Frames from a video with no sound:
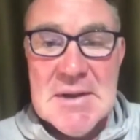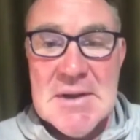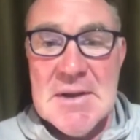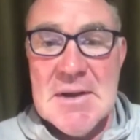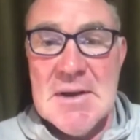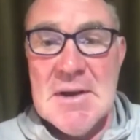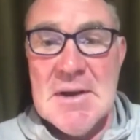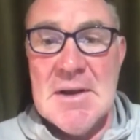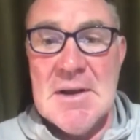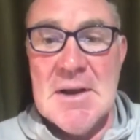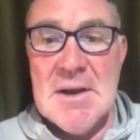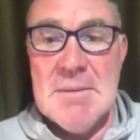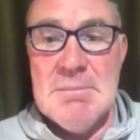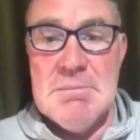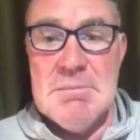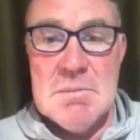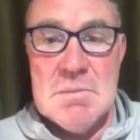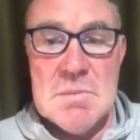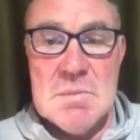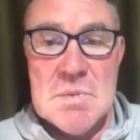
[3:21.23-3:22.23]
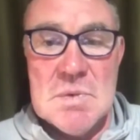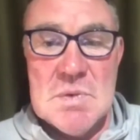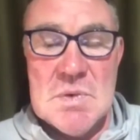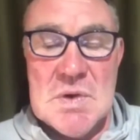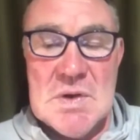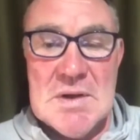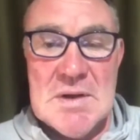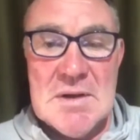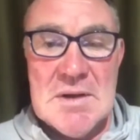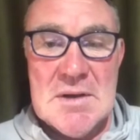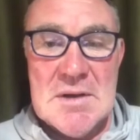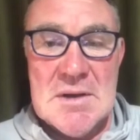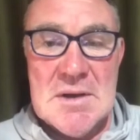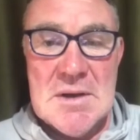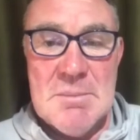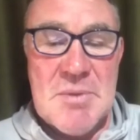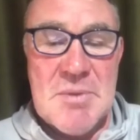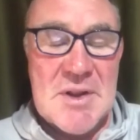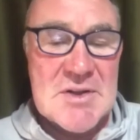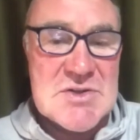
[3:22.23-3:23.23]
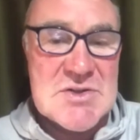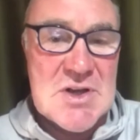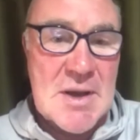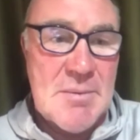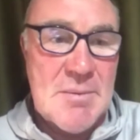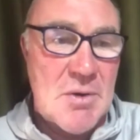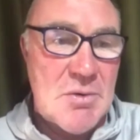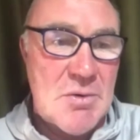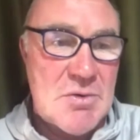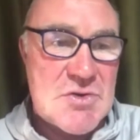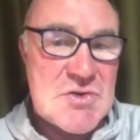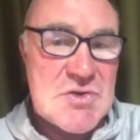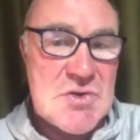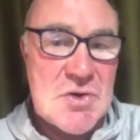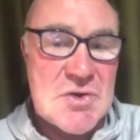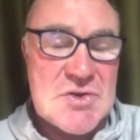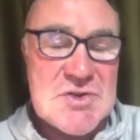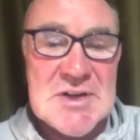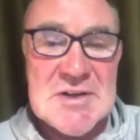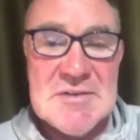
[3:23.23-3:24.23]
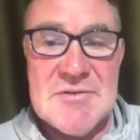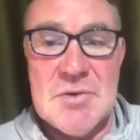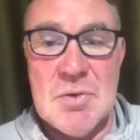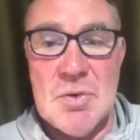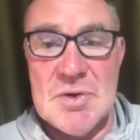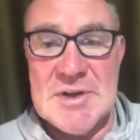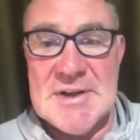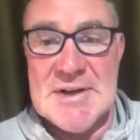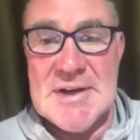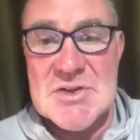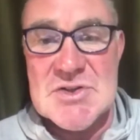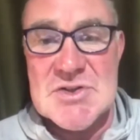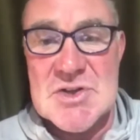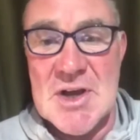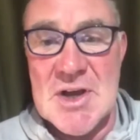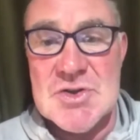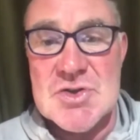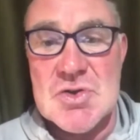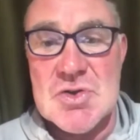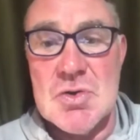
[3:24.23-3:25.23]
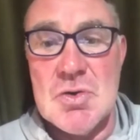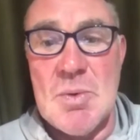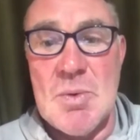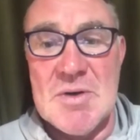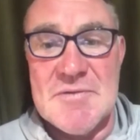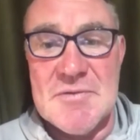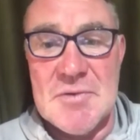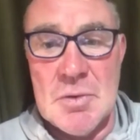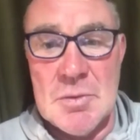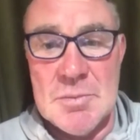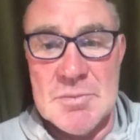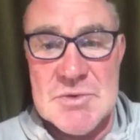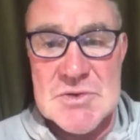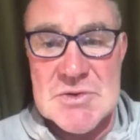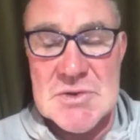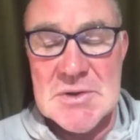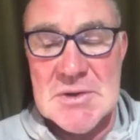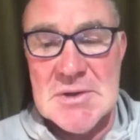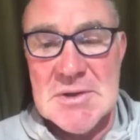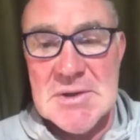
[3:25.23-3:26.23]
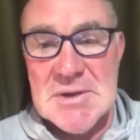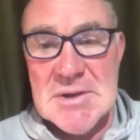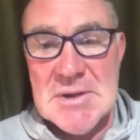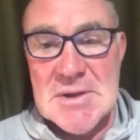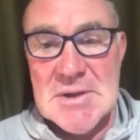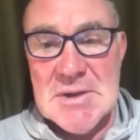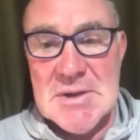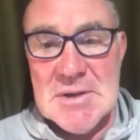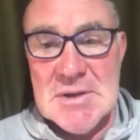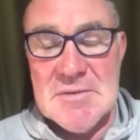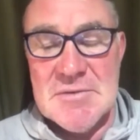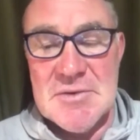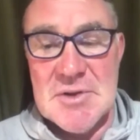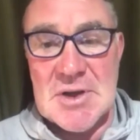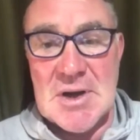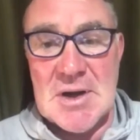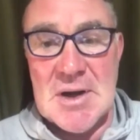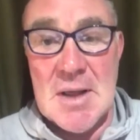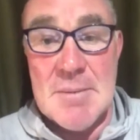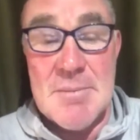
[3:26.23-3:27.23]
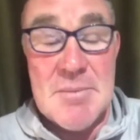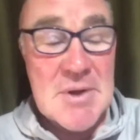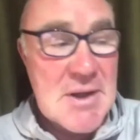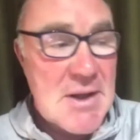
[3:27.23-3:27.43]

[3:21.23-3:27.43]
And by the time I was 13, 14, I'd signed schoolboy forms for the club.